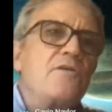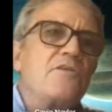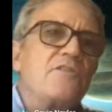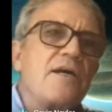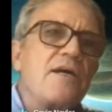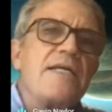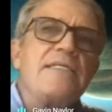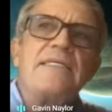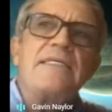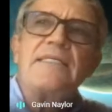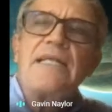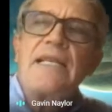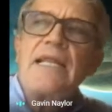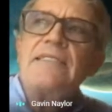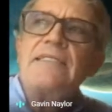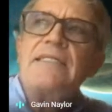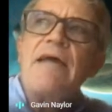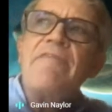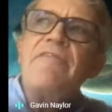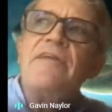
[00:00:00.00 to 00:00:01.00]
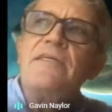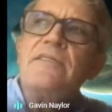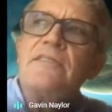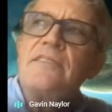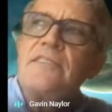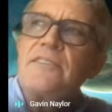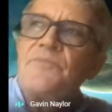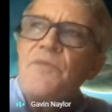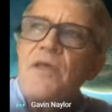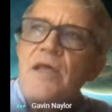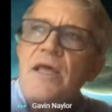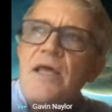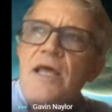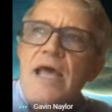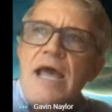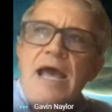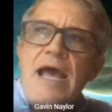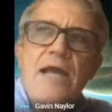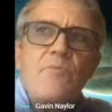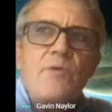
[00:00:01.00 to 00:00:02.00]
scientists collect evidence,
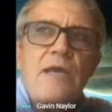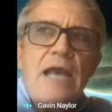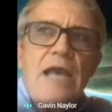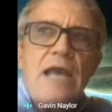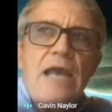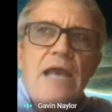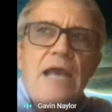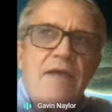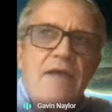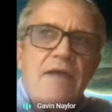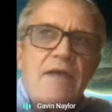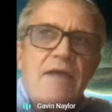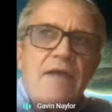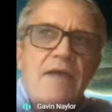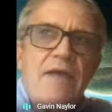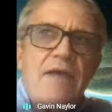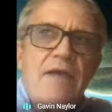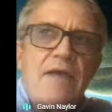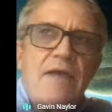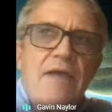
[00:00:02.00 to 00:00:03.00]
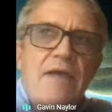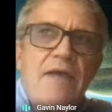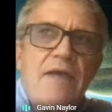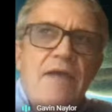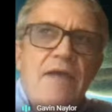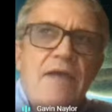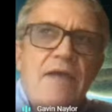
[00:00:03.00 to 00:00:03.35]
and we have to believe the evidence.